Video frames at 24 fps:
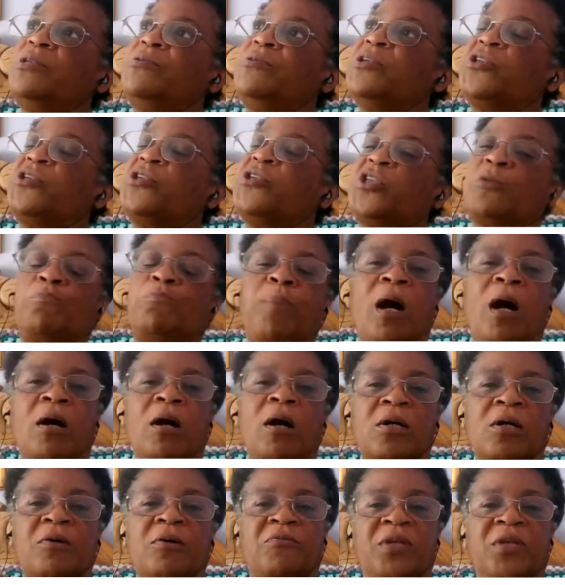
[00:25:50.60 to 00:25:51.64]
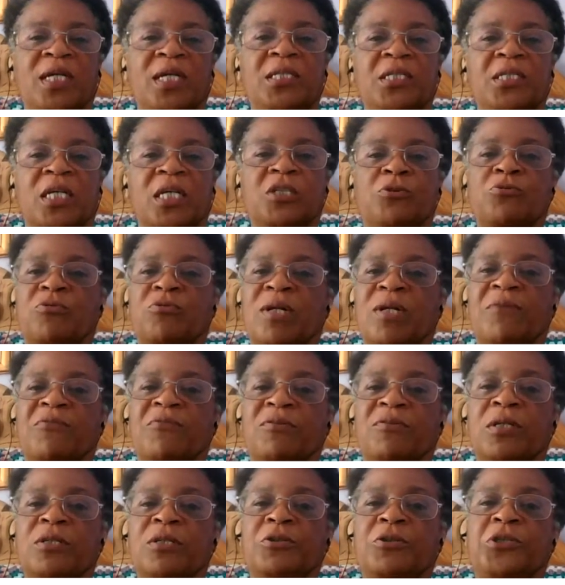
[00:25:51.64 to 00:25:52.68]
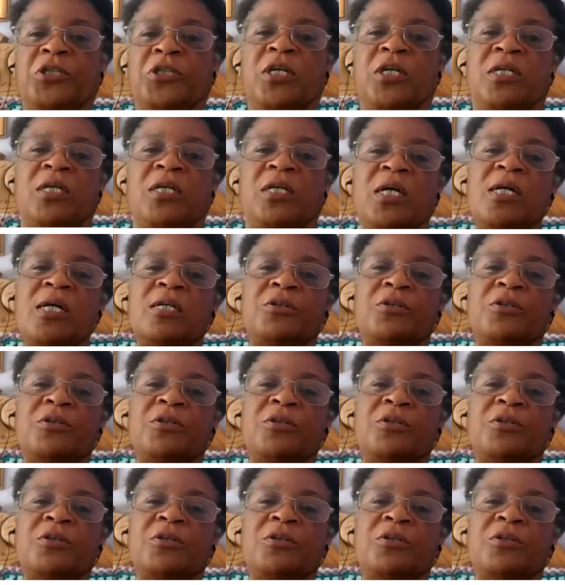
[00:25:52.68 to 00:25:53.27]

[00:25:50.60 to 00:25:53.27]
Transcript: spark of the Industrial Revolution,